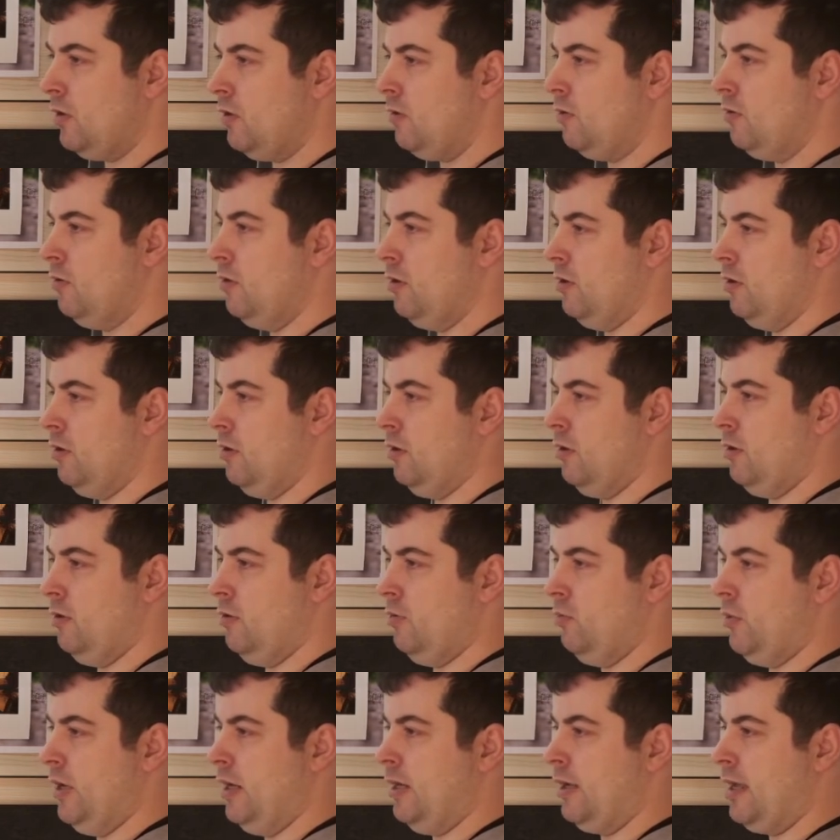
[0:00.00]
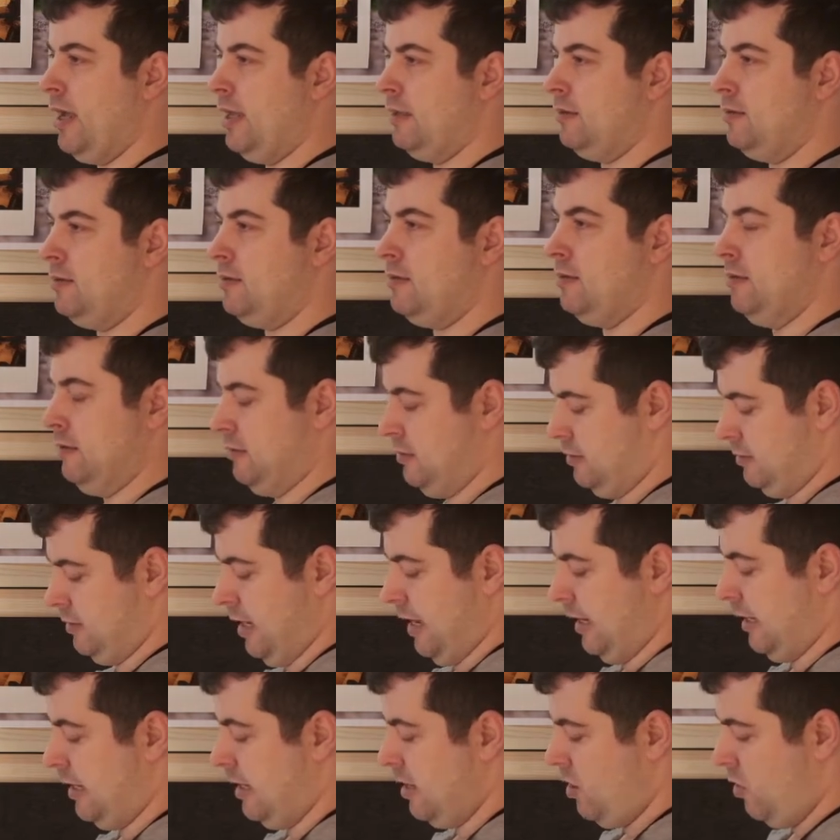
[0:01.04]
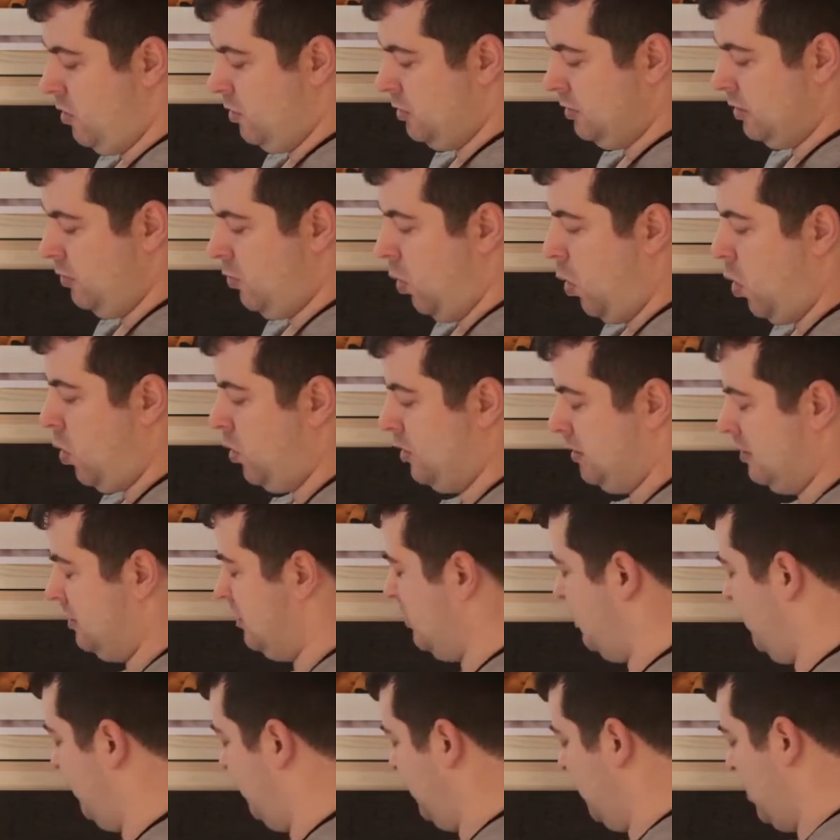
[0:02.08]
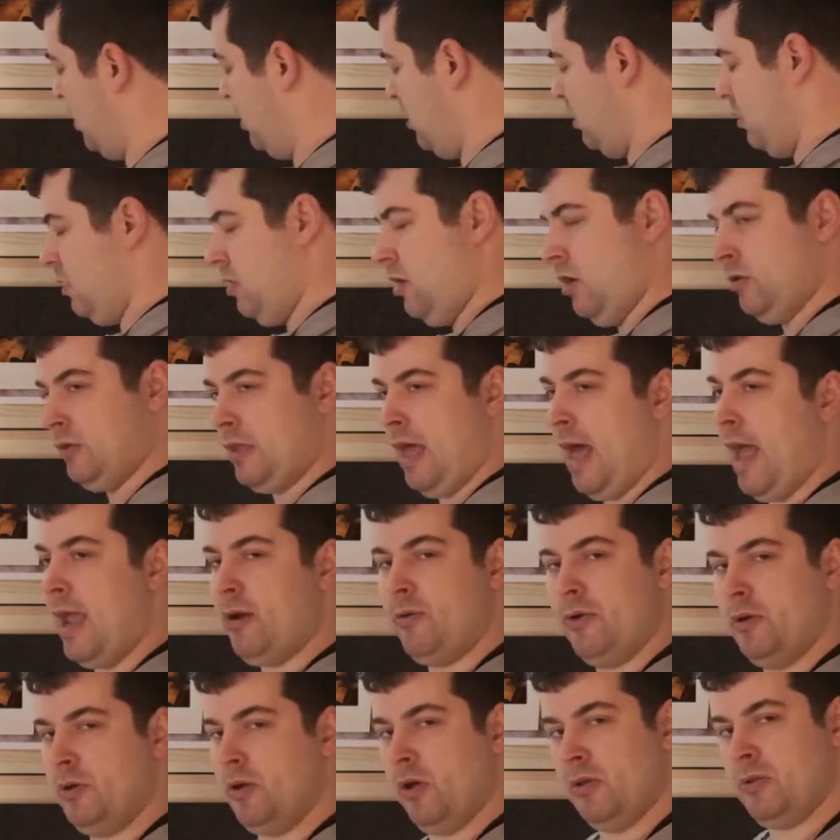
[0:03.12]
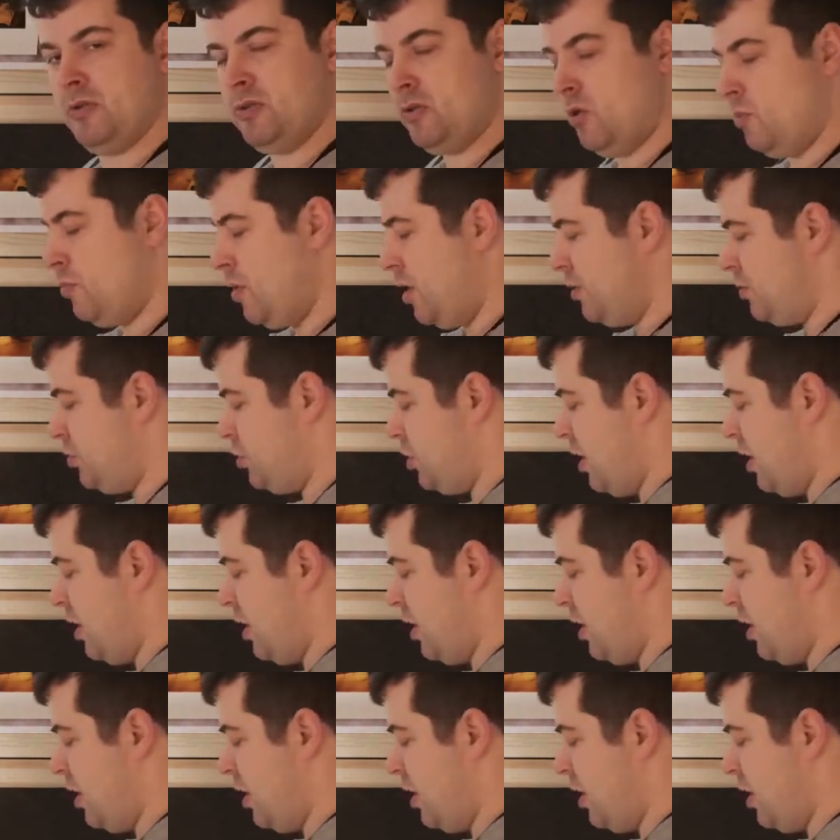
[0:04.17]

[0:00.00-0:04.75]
will get sticky on the walls. on the iron not so much